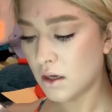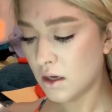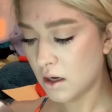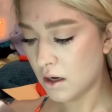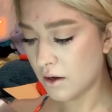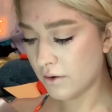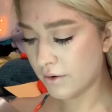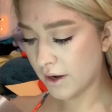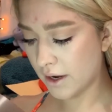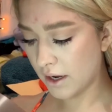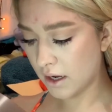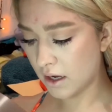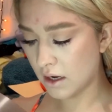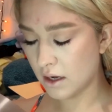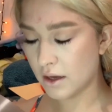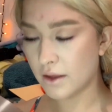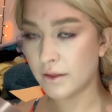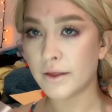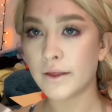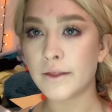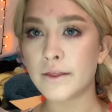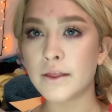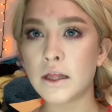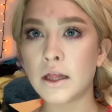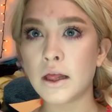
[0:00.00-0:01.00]
Okay, and
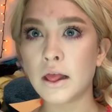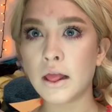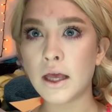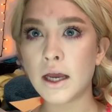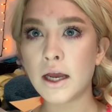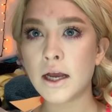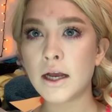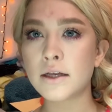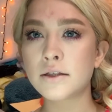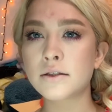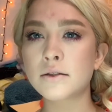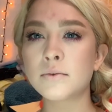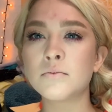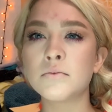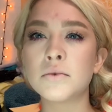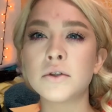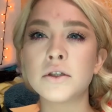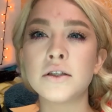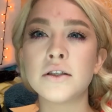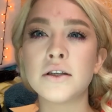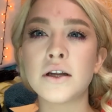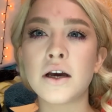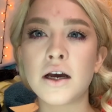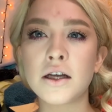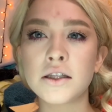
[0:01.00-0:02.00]
then the last but
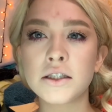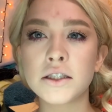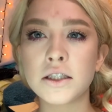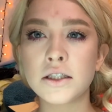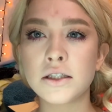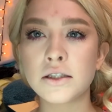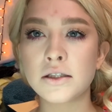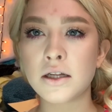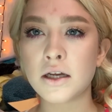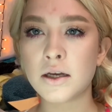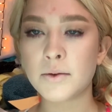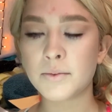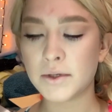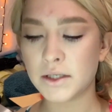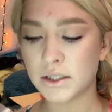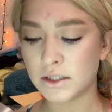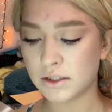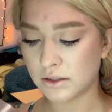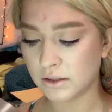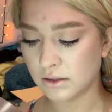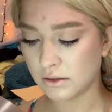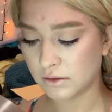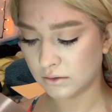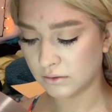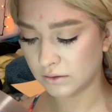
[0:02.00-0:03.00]
not least step is
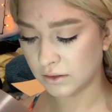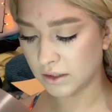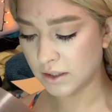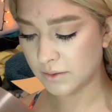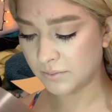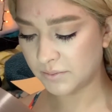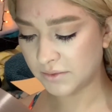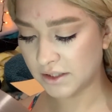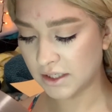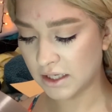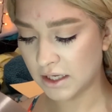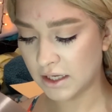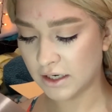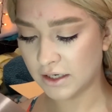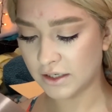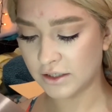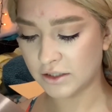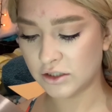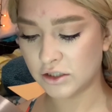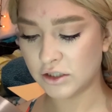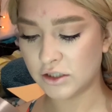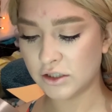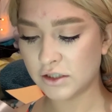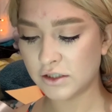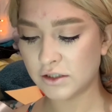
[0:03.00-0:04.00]
the lips. And I
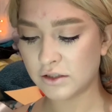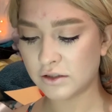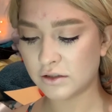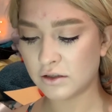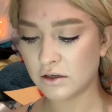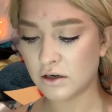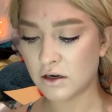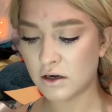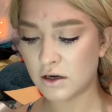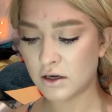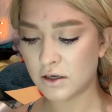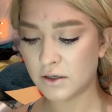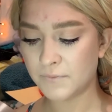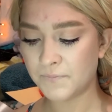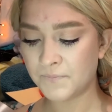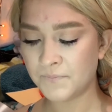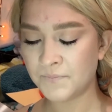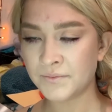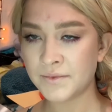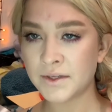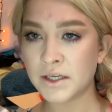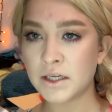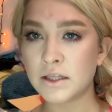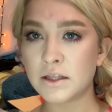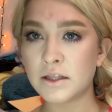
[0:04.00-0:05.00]
just got
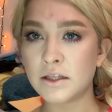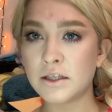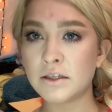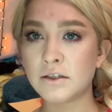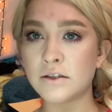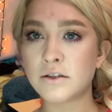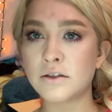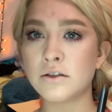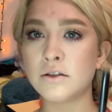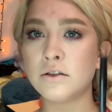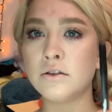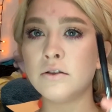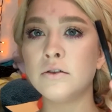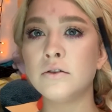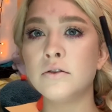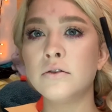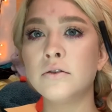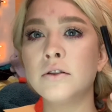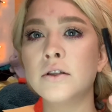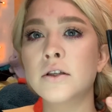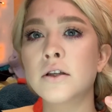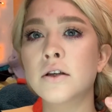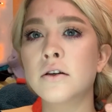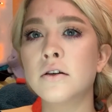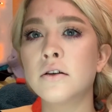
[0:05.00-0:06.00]
this new
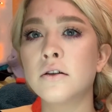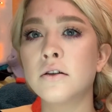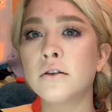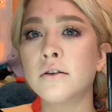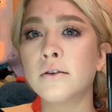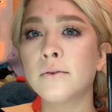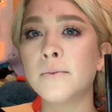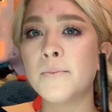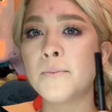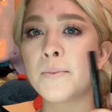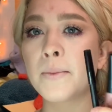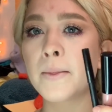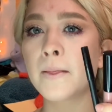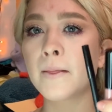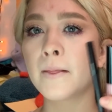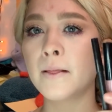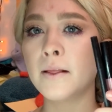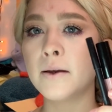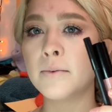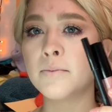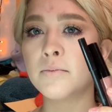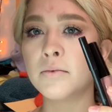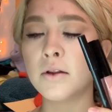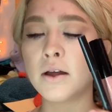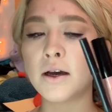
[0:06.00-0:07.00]
little
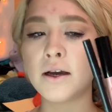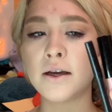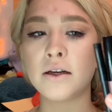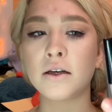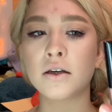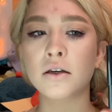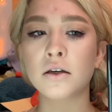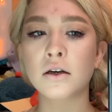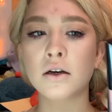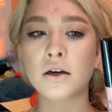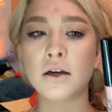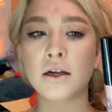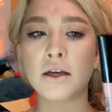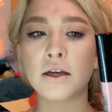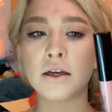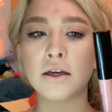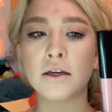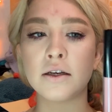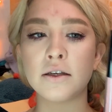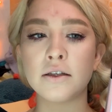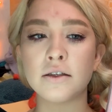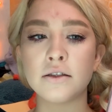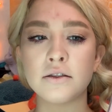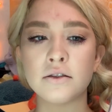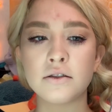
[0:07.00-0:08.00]
lip liner
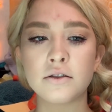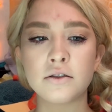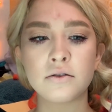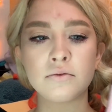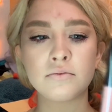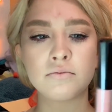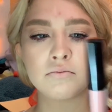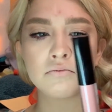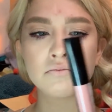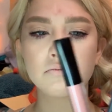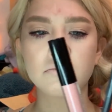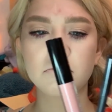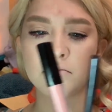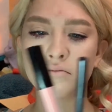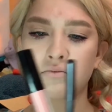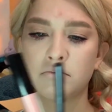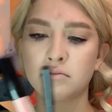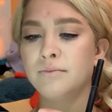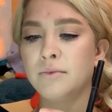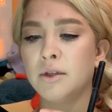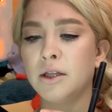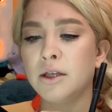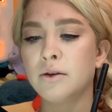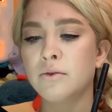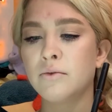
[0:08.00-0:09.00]
and
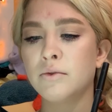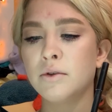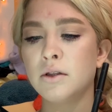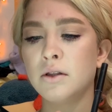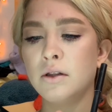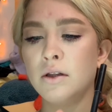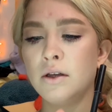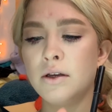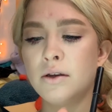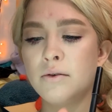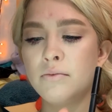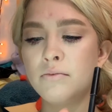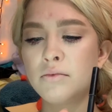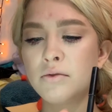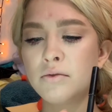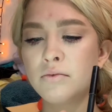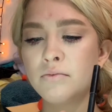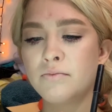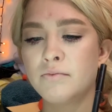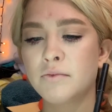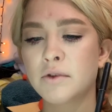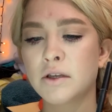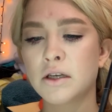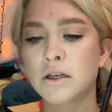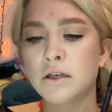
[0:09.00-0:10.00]
liquid lip.
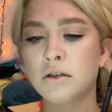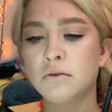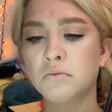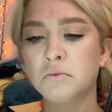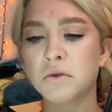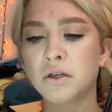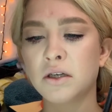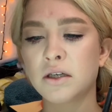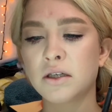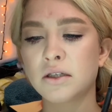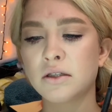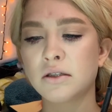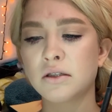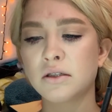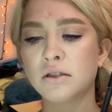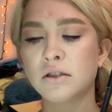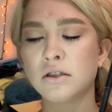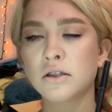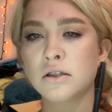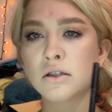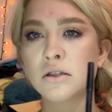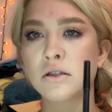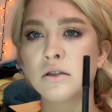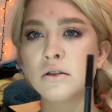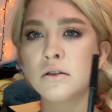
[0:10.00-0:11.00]
I guess it's
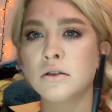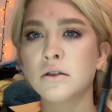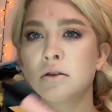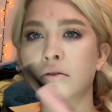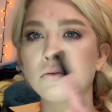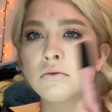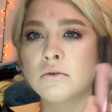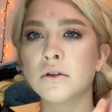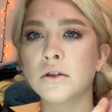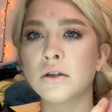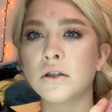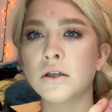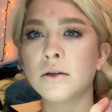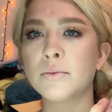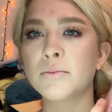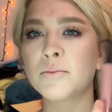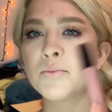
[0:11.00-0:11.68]
just a liquid lip.